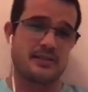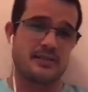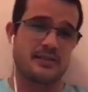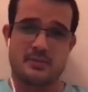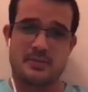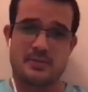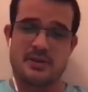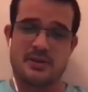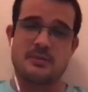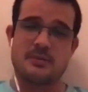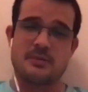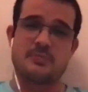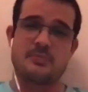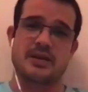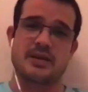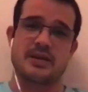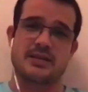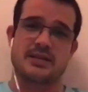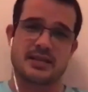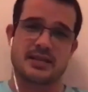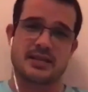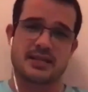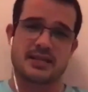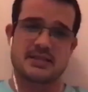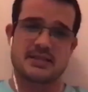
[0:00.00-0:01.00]
I need to get in
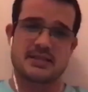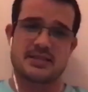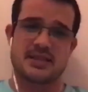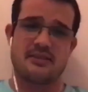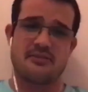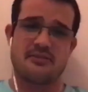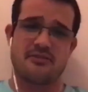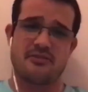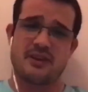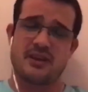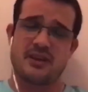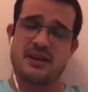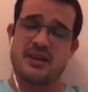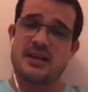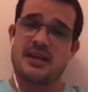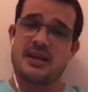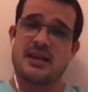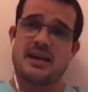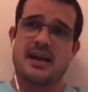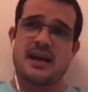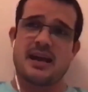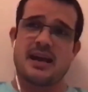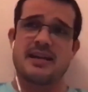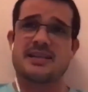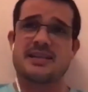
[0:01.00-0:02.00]
the big ticket
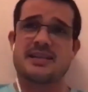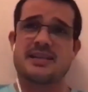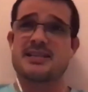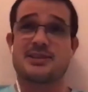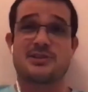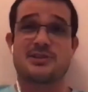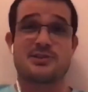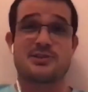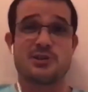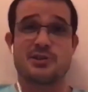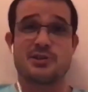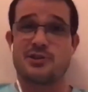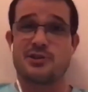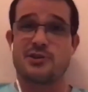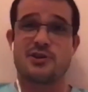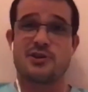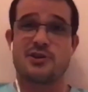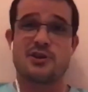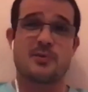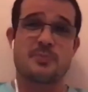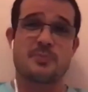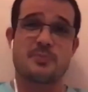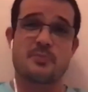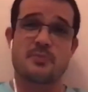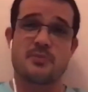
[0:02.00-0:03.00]
stuff. And he said,
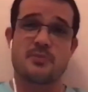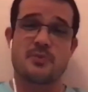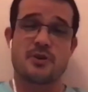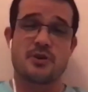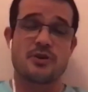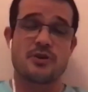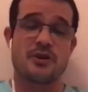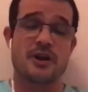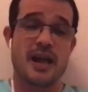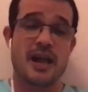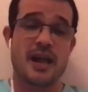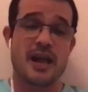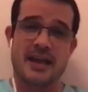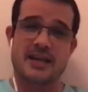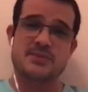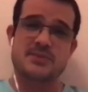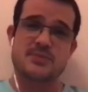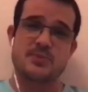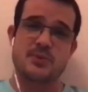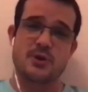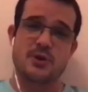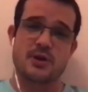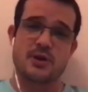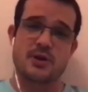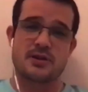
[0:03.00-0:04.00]
dude, you're
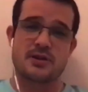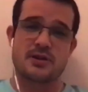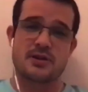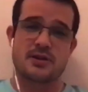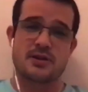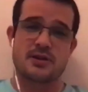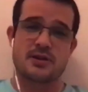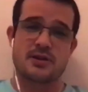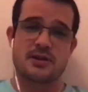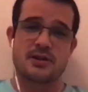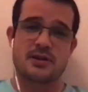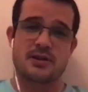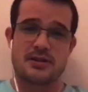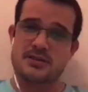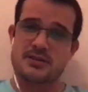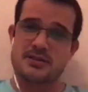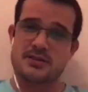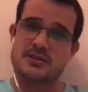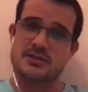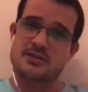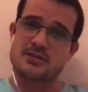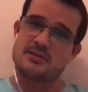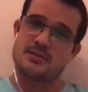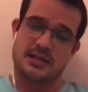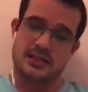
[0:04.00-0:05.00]
an expert
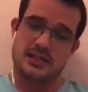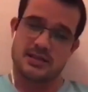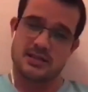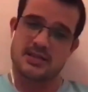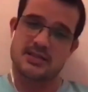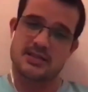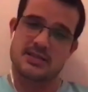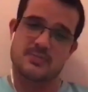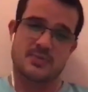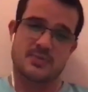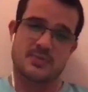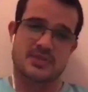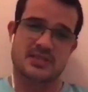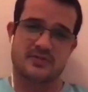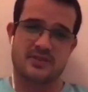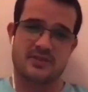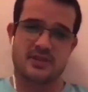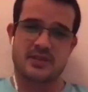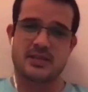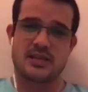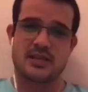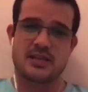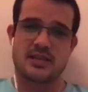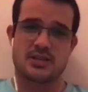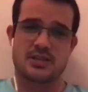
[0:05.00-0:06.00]
in this
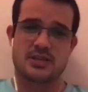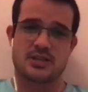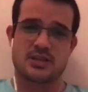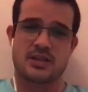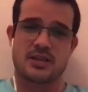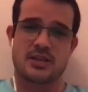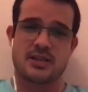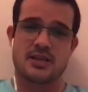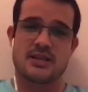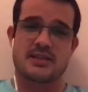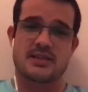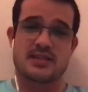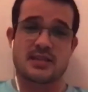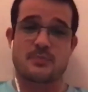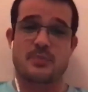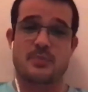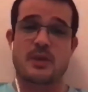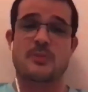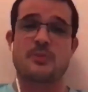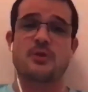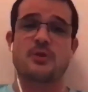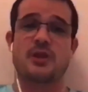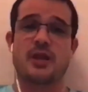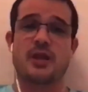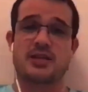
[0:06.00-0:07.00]
specific niche.
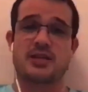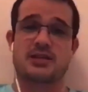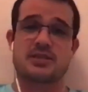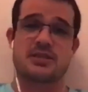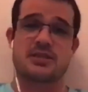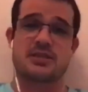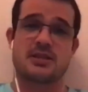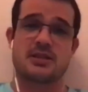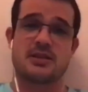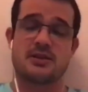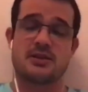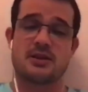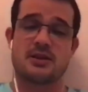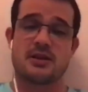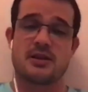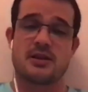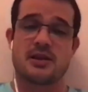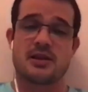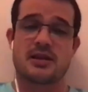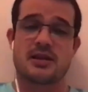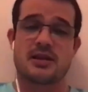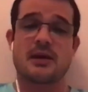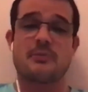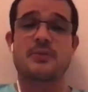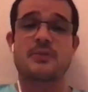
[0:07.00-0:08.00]
It's like people are
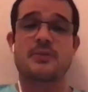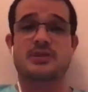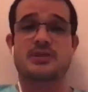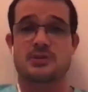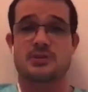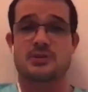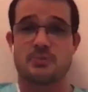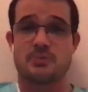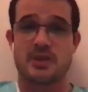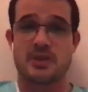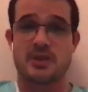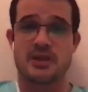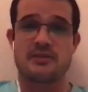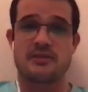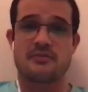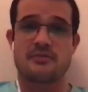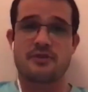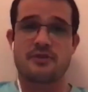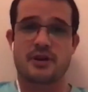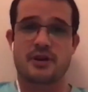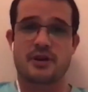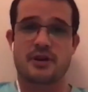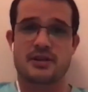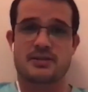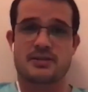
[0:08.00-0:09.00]
actually coming to
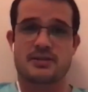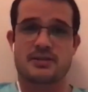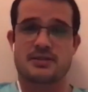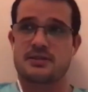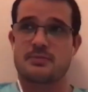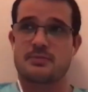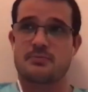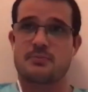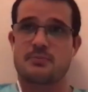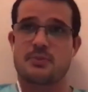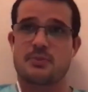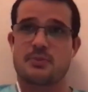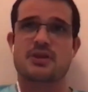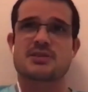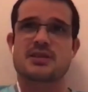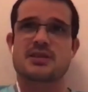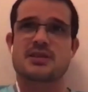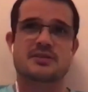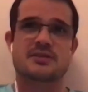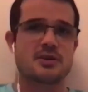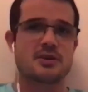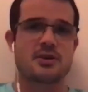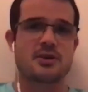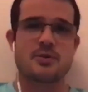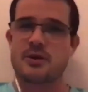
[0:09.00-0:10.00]
me for it
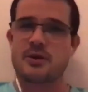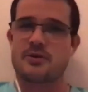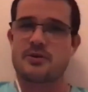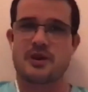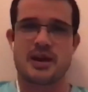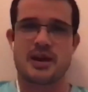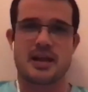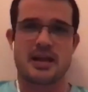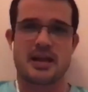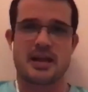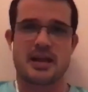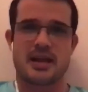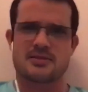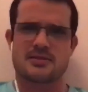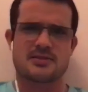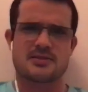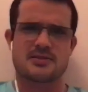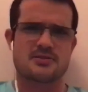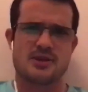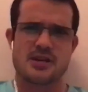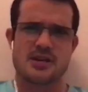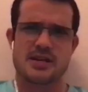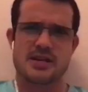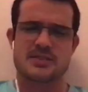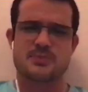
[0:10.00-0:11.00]
because there's no one really
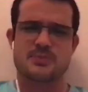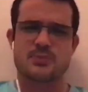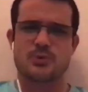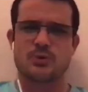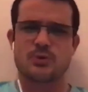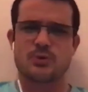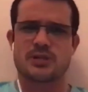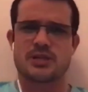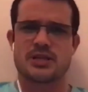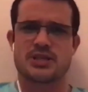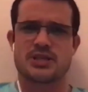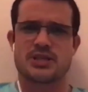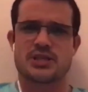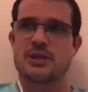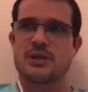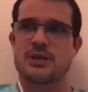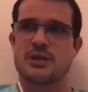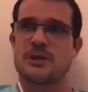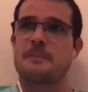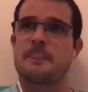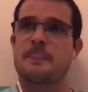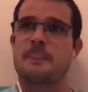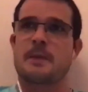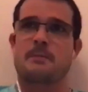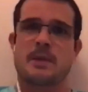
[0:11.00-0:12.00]
else. It's a really small
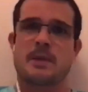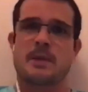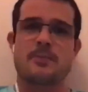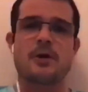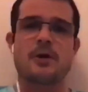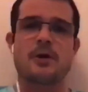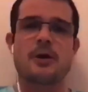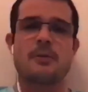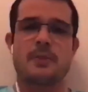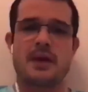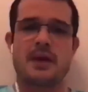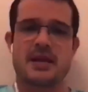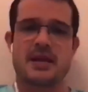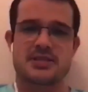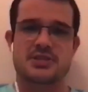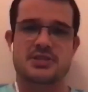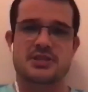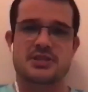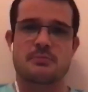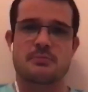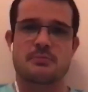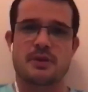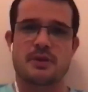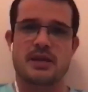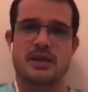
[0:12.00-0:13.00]
niche. People are
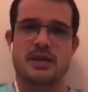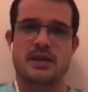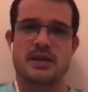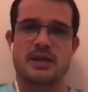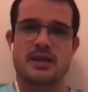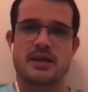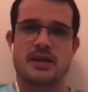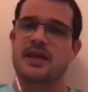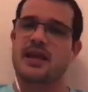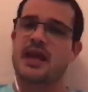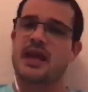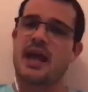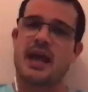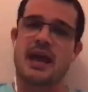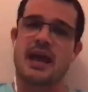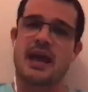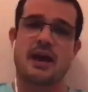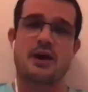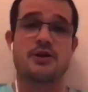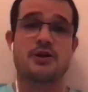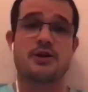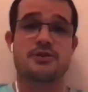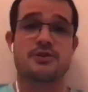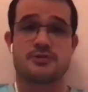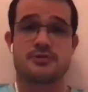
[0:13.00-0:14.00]
messaging me and saying,
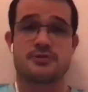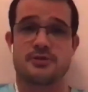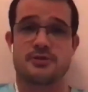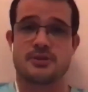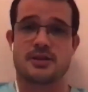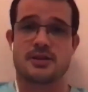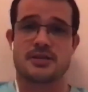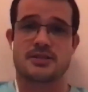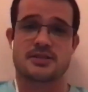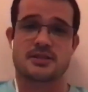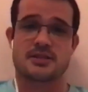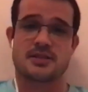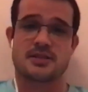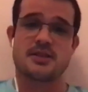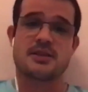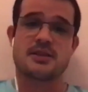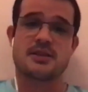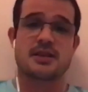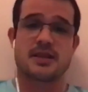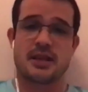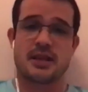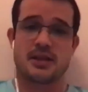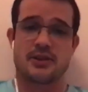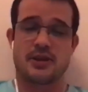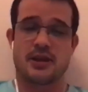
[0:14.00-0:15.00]
hey, I heard you do
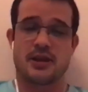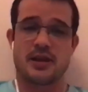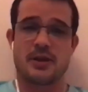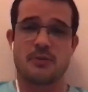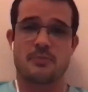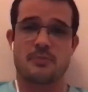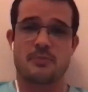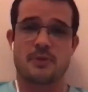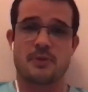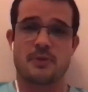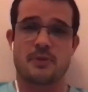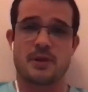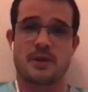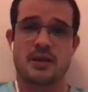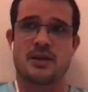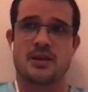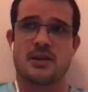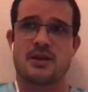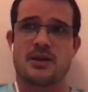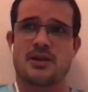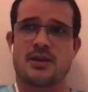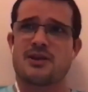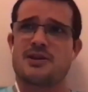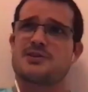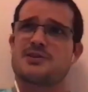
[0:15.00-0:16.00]
this. Can you help me?
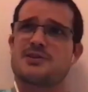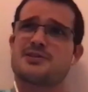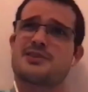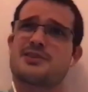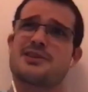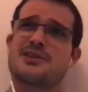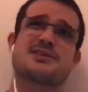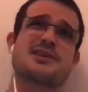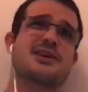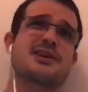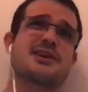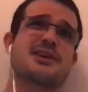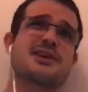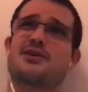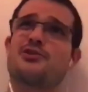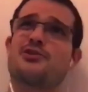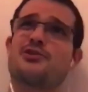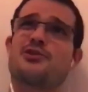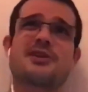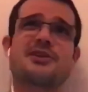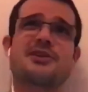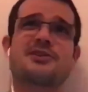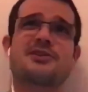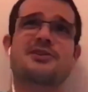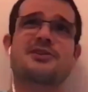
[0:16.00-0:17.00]
So he's like,
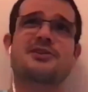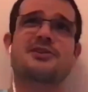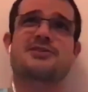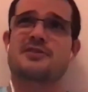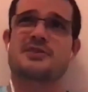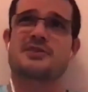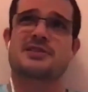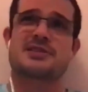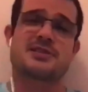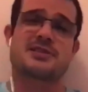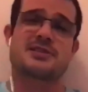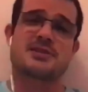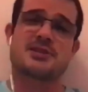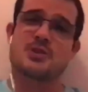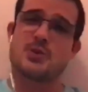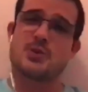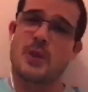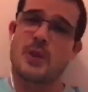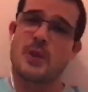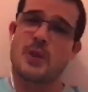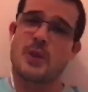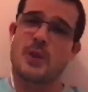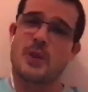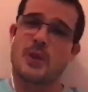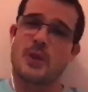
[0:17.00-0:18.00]
you can service
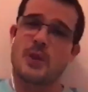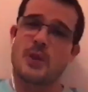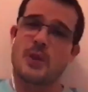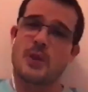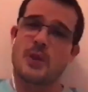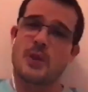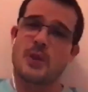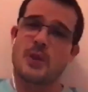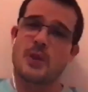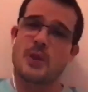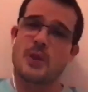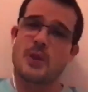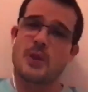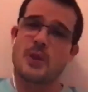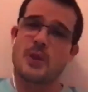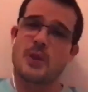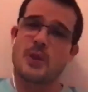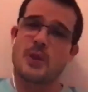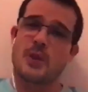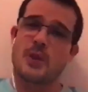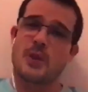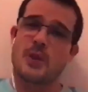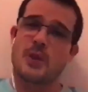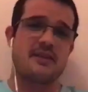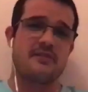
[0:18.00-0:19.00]
20
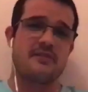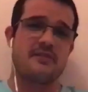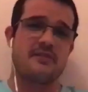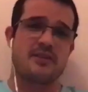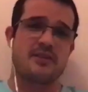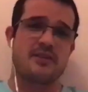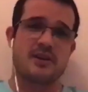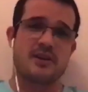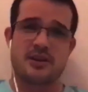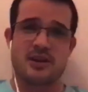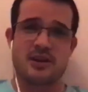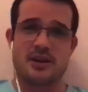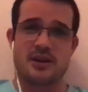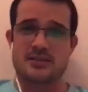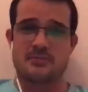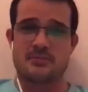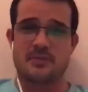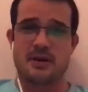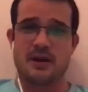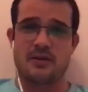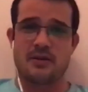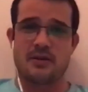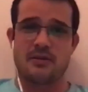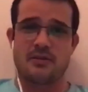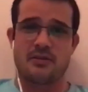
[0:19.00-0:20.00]
people at
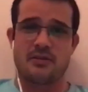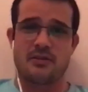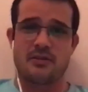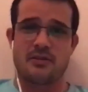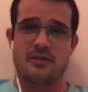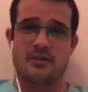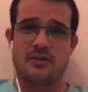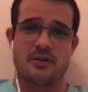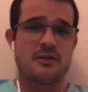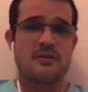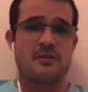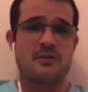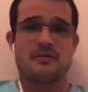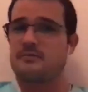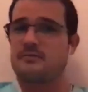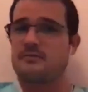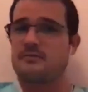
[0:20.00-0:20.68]
$500 a month.